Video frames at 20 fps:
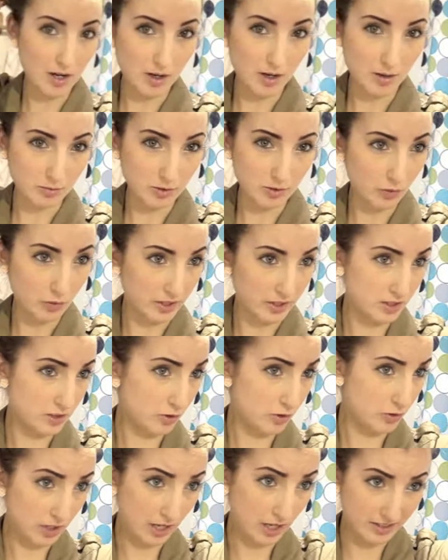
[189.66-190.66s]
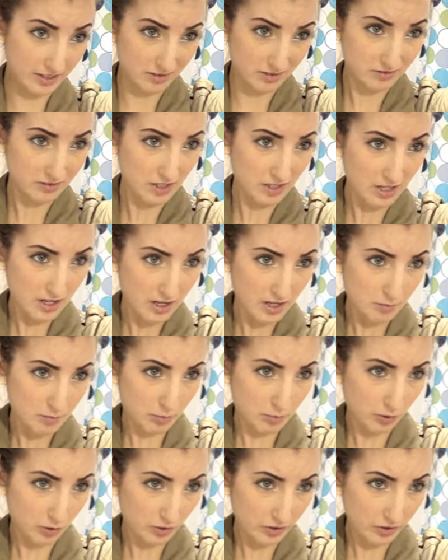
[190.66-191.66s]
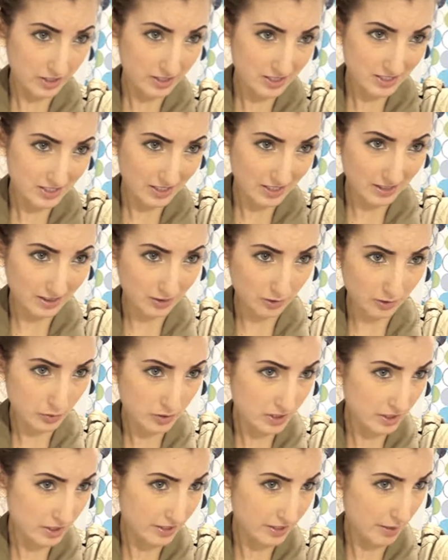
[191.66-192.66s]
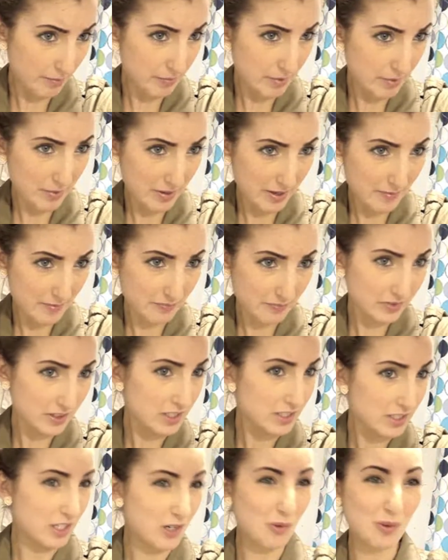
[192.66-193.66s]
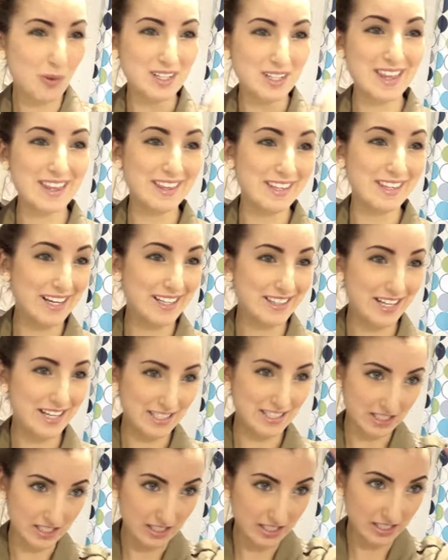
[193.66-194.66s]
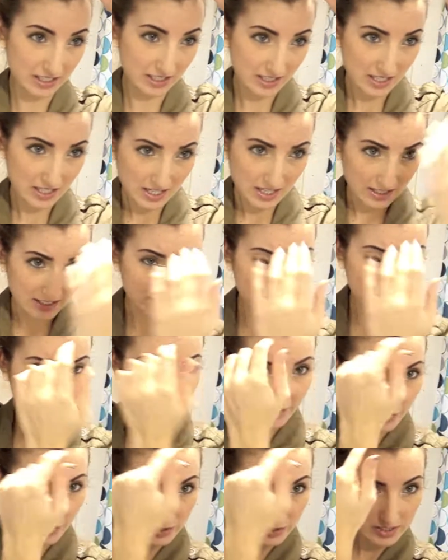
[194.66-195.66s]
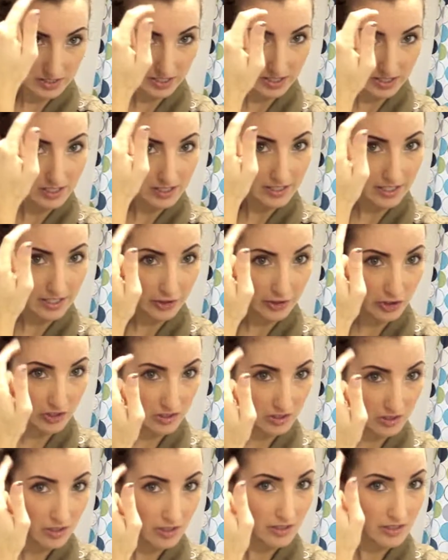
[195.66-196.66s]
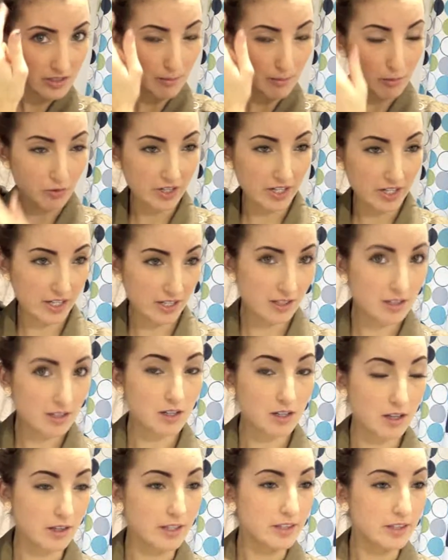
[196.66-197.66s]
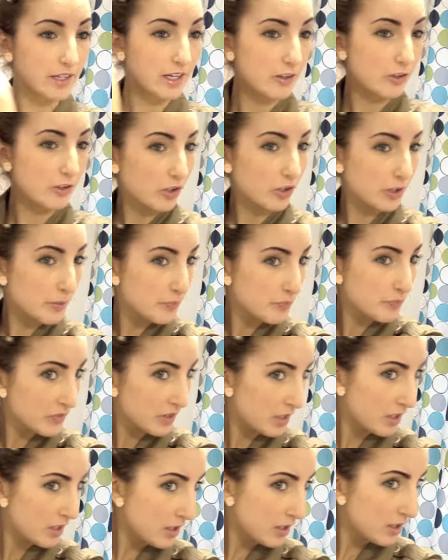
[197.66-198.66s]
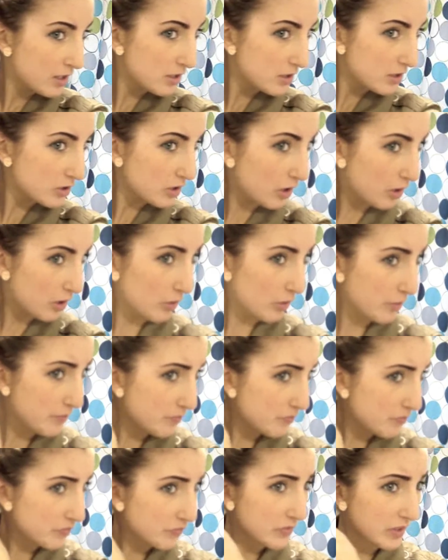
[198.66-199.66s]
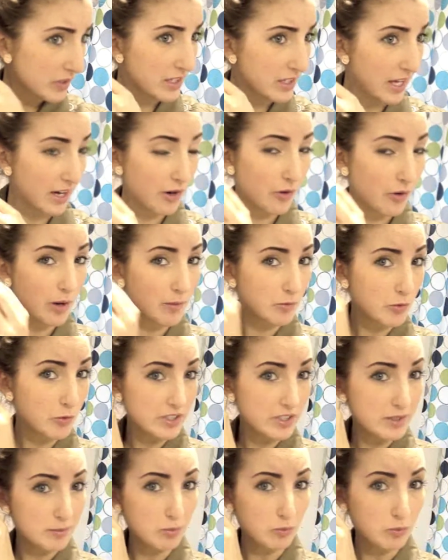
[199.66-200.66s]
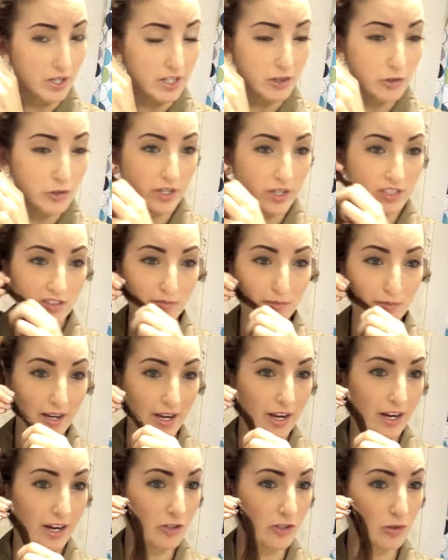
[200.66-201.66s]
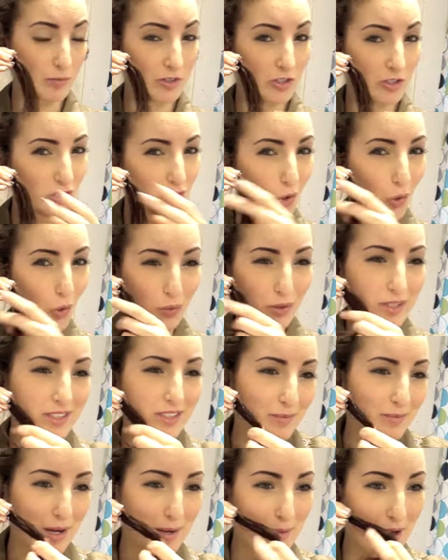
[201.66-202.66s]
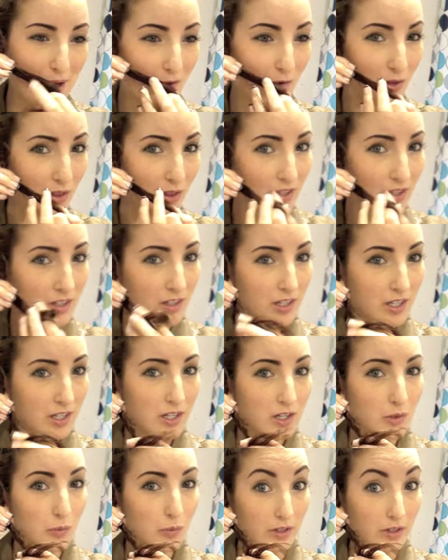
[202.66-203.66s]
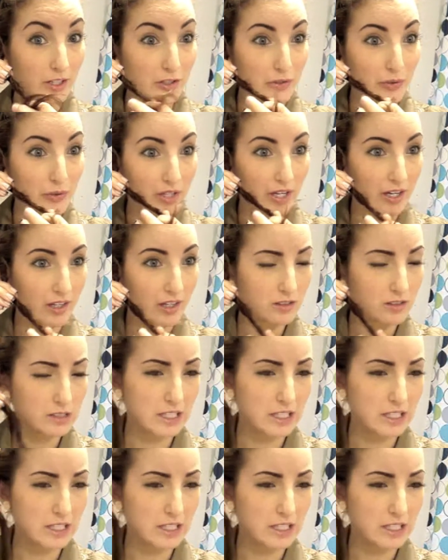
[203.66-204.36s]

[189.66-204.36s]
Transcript: I'm going to kind of pull this and loosen it up a bit because I don't want it that that tight. And see how you can see the sections separating? I like that look. So now I'm going to braid the rest of my hair, so I'm going to just hold this in my mouth while I do that.